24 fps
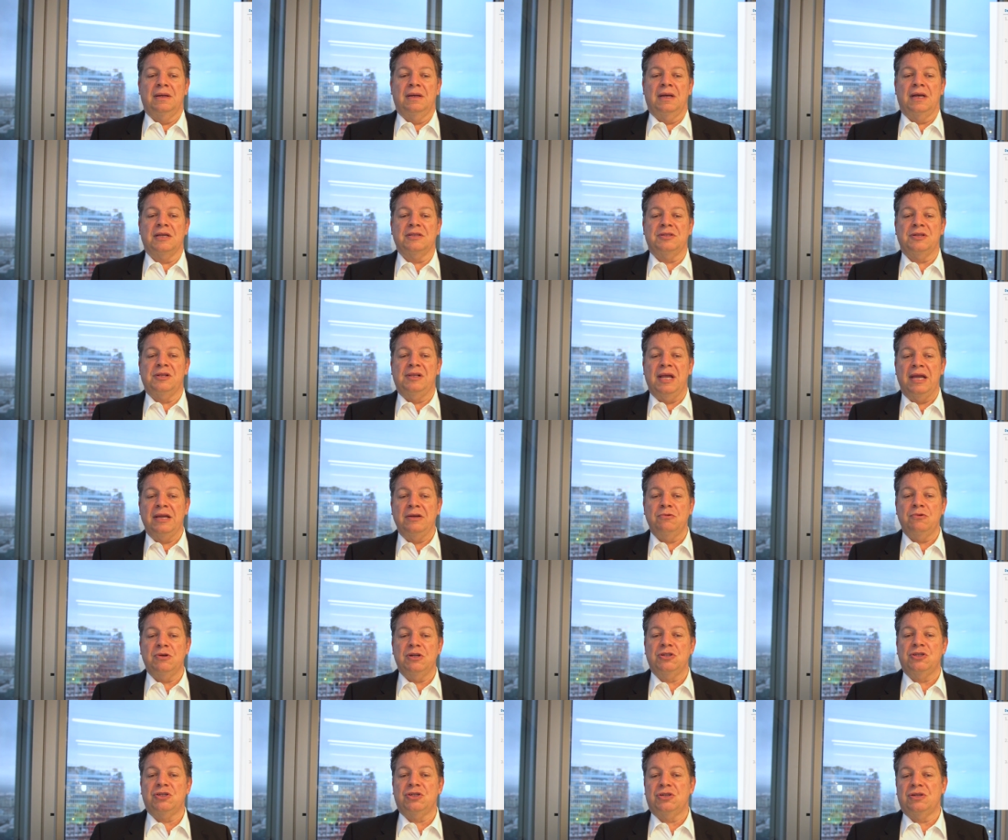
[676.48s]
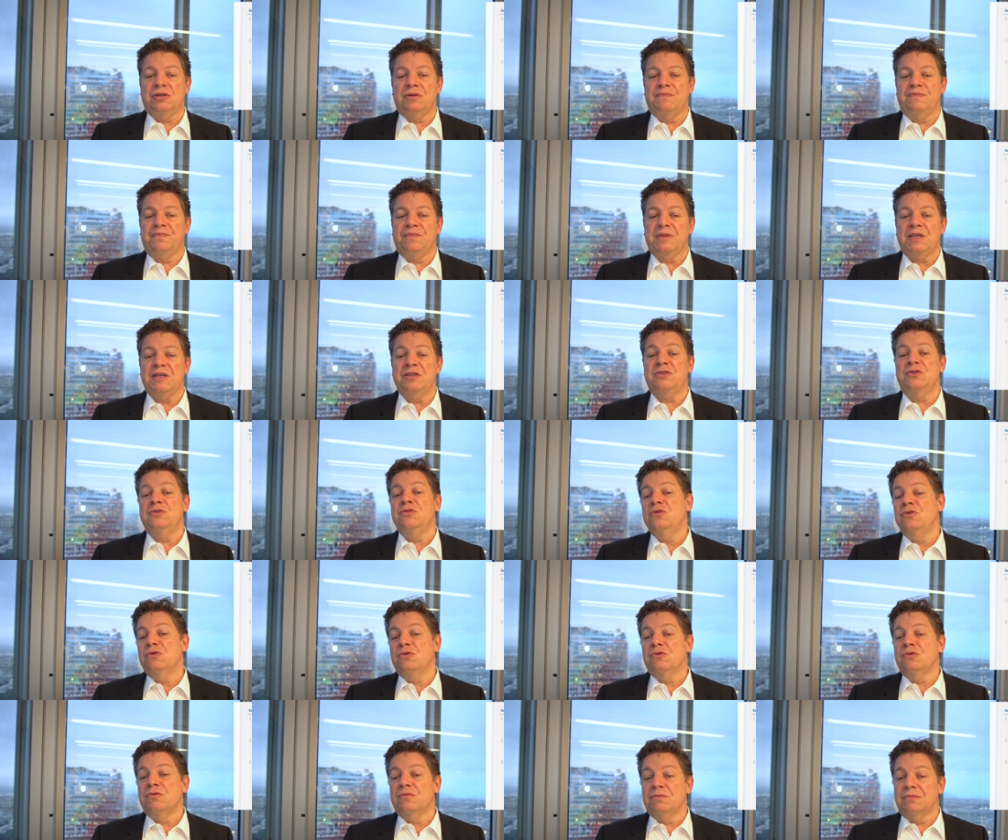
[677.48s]
As the language is
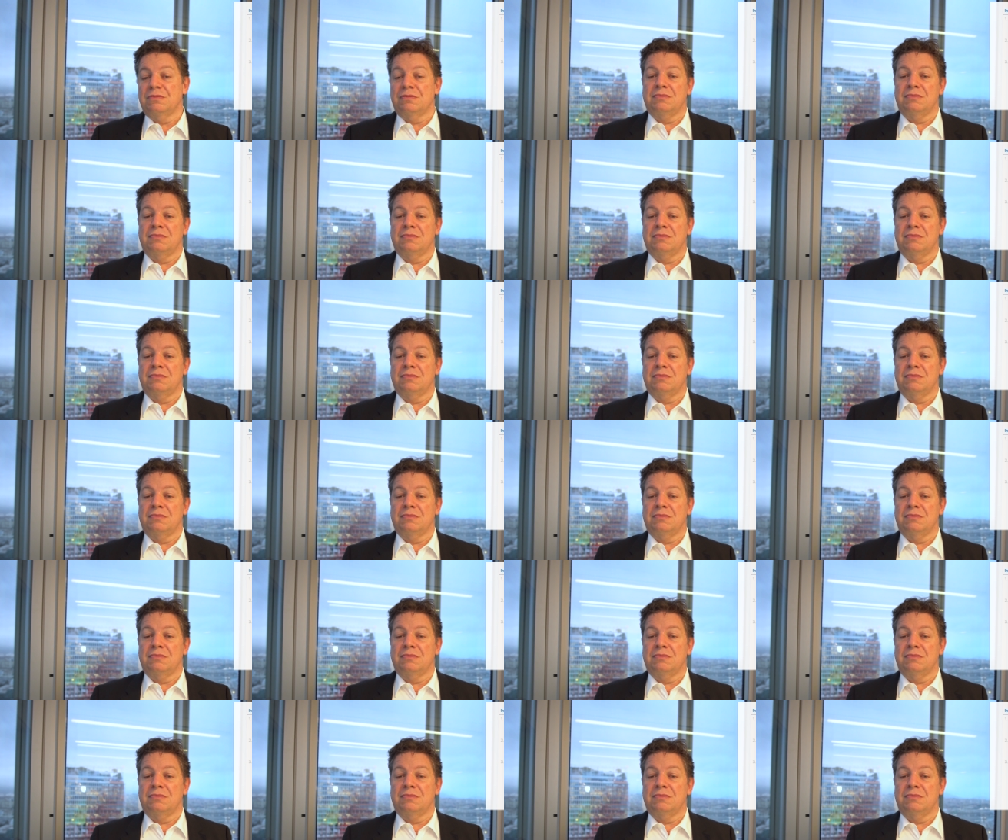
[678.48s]
new,